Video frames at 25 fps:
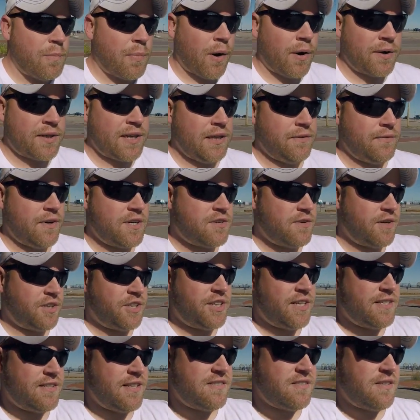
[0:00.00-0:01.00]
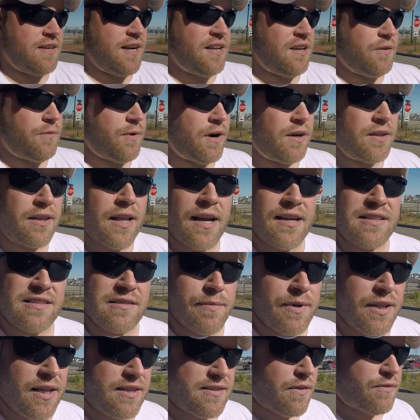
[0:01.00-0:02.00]
parking restrictions listed anywhere, unlike
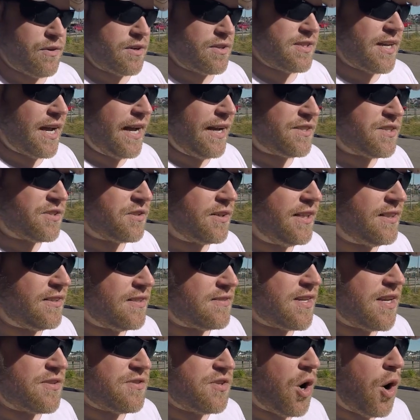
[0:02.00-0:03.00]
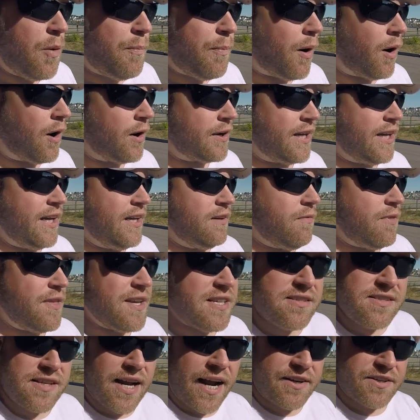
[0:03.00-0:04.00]
some of these other side streets. It says no parking
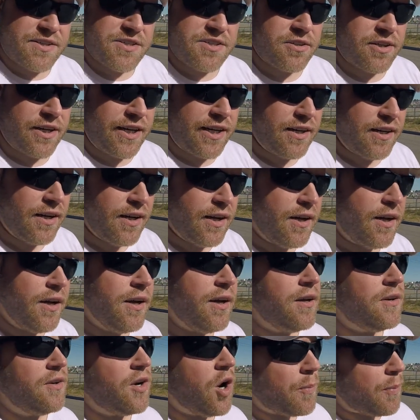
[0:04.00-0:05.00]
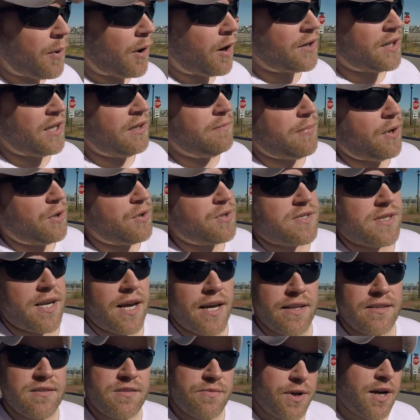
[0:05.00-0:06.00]
this side of street, no parking both
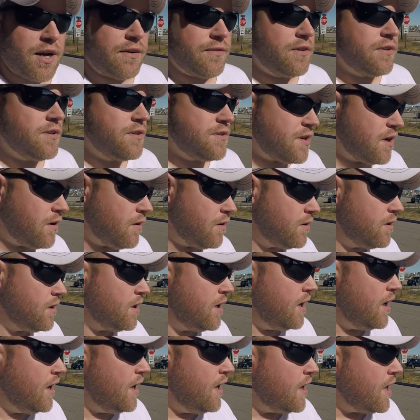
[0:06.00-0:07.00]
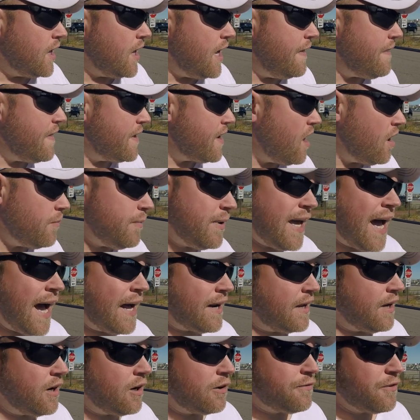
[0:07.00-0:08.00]
sides, whatever. So, and then I'll be
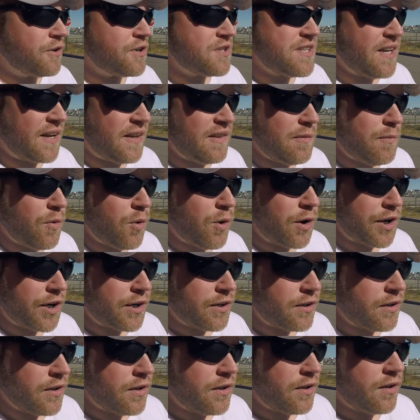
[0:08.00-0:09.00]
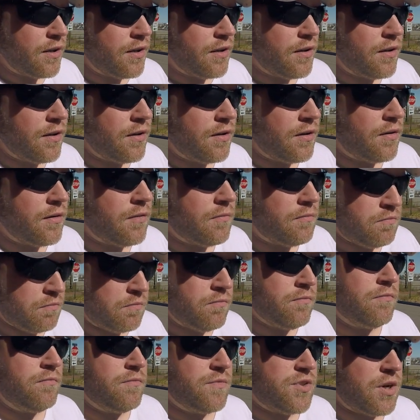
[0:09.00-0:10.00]
out of here first thing in the morning.
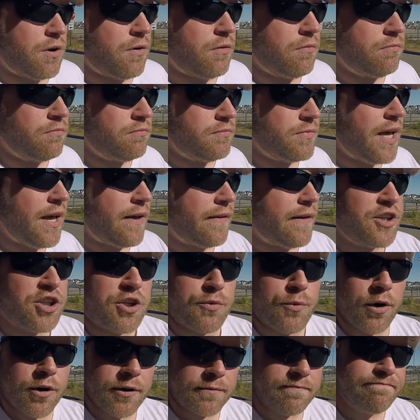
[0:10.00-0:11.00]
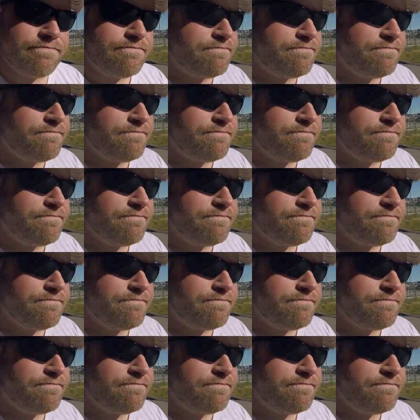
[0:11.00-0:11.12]
So, yeah, that should work.